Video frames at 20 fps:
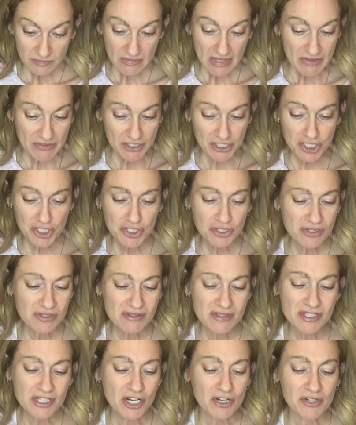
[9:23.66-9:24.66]
that he shouldn't
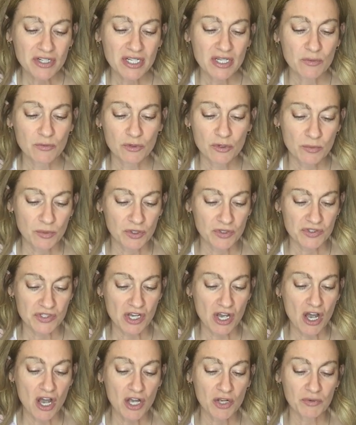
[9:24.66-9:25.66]
start any rumors a
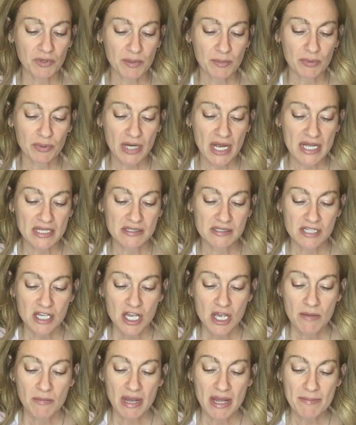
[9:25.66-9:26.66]
hungry press
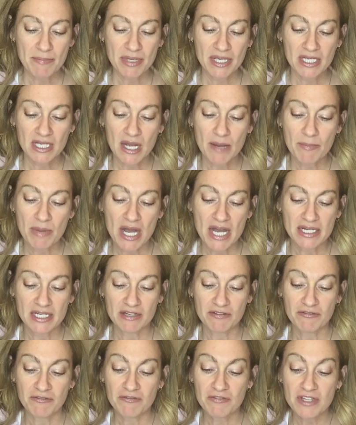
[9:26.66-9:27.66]
might pick up on
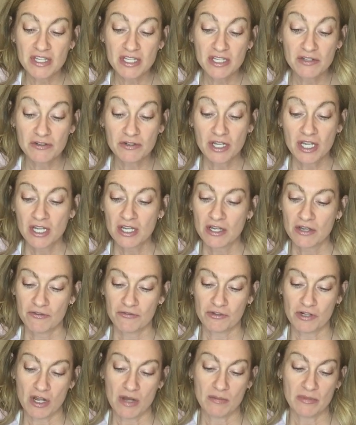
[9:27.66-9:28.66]
and feed
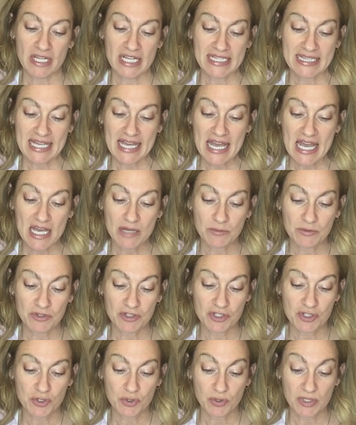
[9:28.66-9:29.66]
from, like they had with the
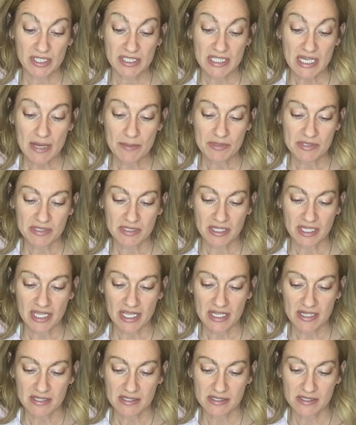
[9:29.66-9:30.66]
Julie Dobson
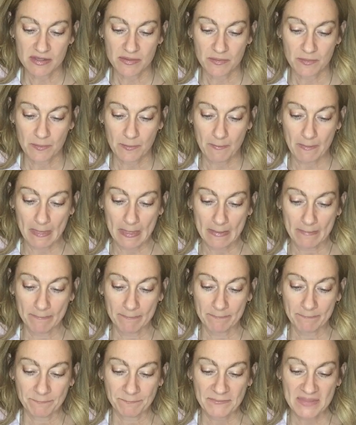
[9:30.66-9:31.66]
case.
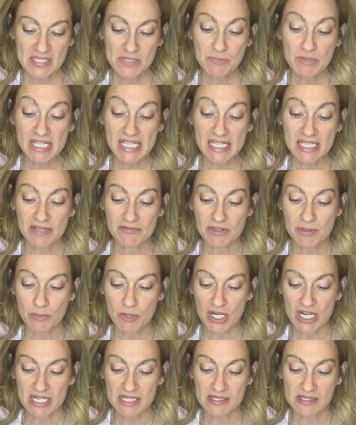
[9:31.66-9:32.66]
Speaking of the
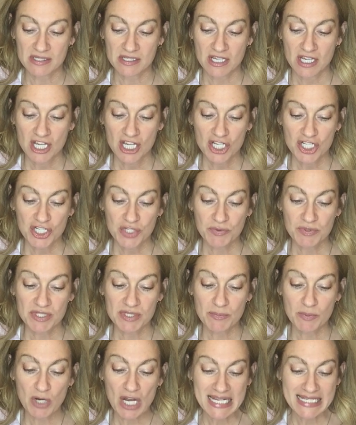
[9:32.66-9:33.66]
press, she was
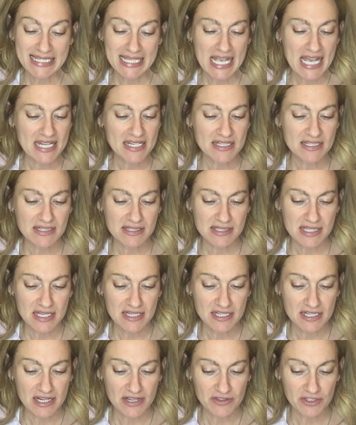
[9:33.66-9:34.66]
surprised they hadn't
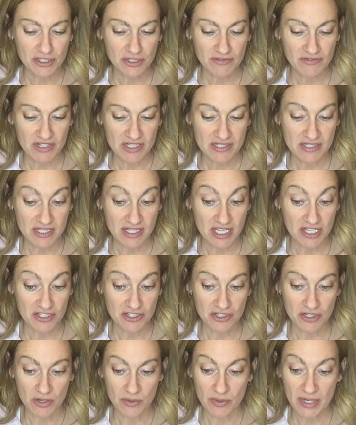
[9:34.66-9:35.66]
descended on their
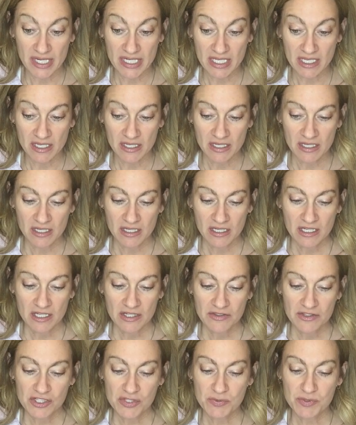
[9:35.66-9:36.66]
investigation already.
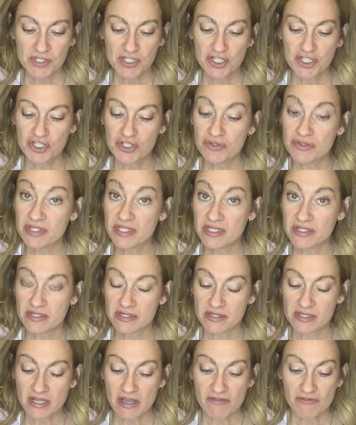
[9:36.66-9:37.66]
This was a juicy
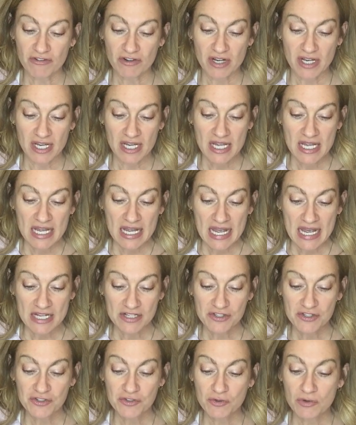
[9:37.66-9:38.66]
discovery,
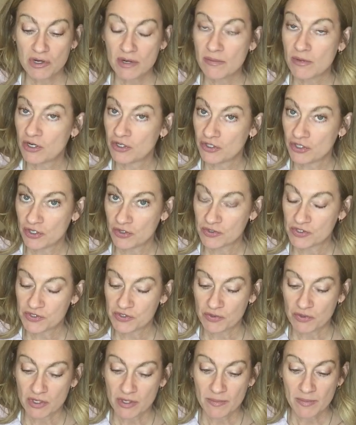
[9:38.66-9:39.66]
and storm or no
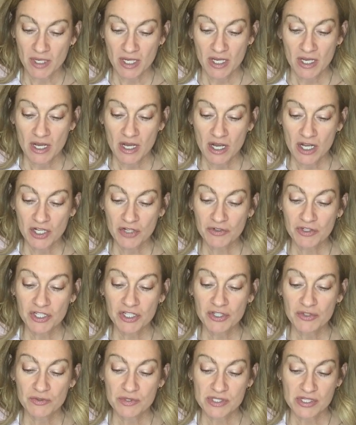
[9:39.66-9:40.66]
storm, hungry
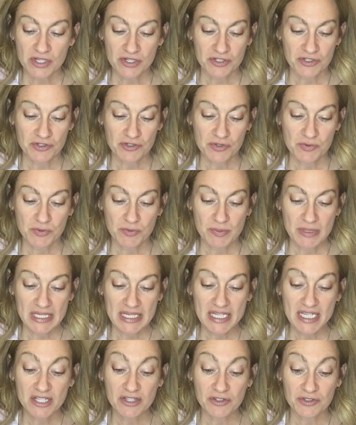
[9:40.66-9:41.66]
news hunters would
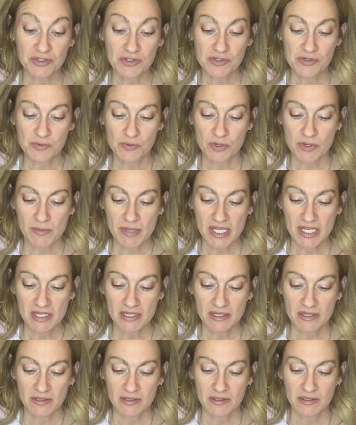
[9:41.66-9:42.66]
be eager to swarm
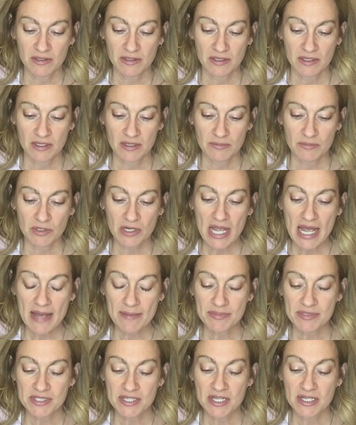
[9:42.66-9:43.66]
in.
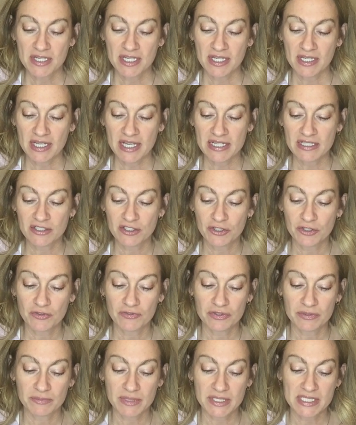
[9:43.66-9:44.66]
Perhaps Nick had
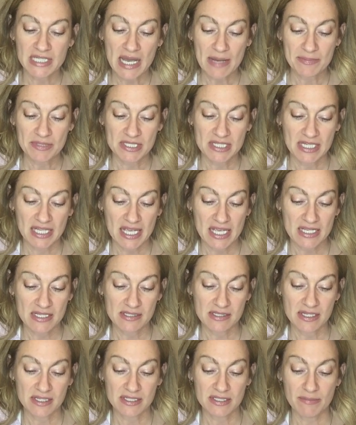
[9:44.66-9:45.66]
learned from the Dobson case
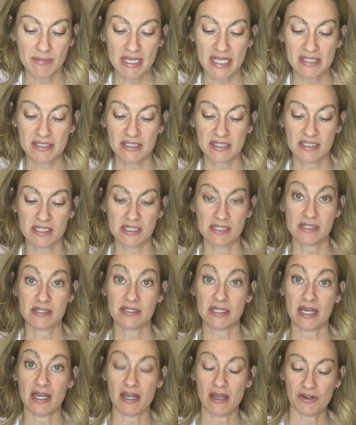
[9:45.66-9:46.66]
and demanded this
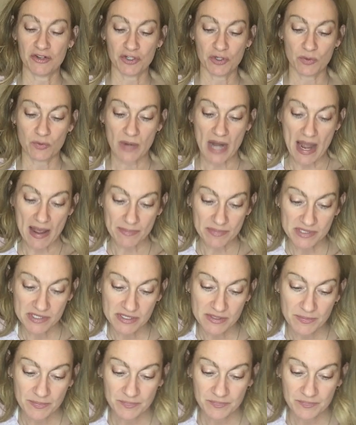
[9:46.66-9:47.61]
stay under wraps.